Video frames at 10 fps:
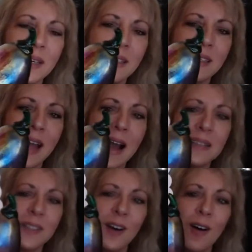And
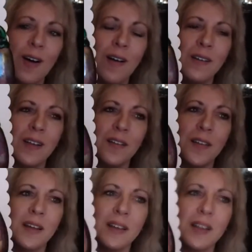last call
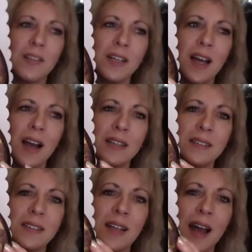on the
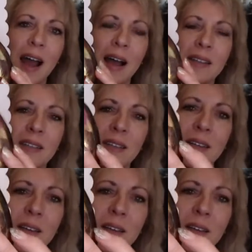iridized glass